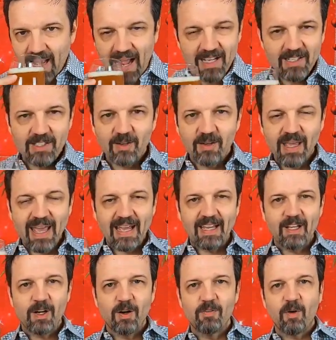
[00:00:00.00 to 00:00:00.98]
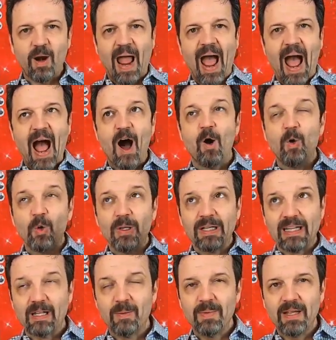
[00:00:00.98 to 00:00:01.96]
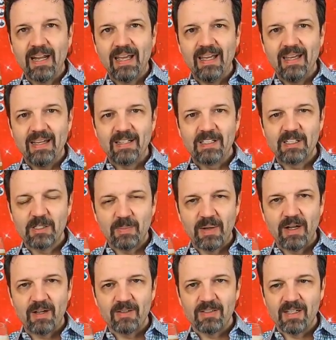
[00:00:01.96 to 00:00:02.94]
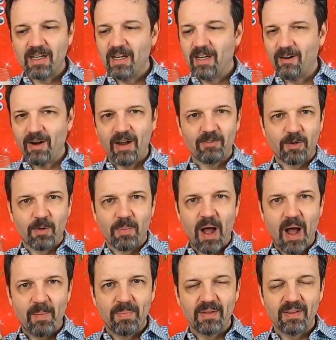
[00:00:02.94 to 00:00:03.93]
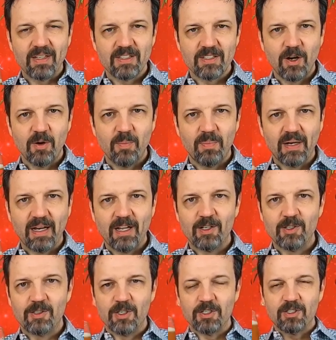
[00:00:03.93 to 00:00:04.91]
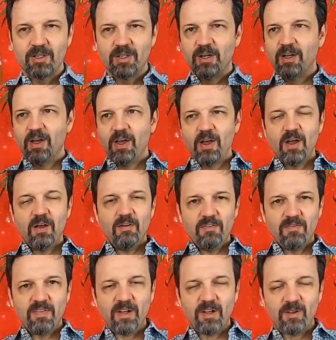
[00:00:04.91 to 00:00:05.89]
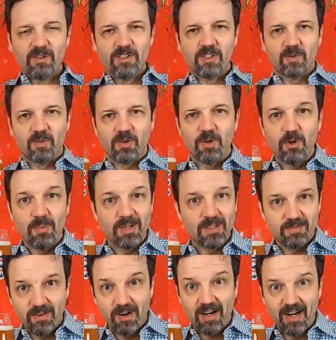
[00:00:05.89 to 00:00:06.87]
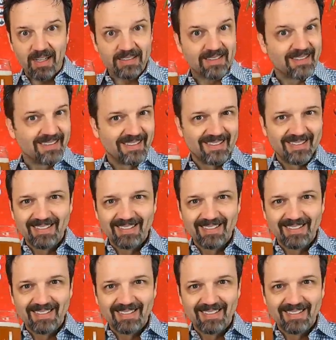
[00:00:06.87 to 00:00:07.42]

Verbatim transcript: I still can't get over how lemony it smells in here after popping this open. It just fills the room. It's very nice.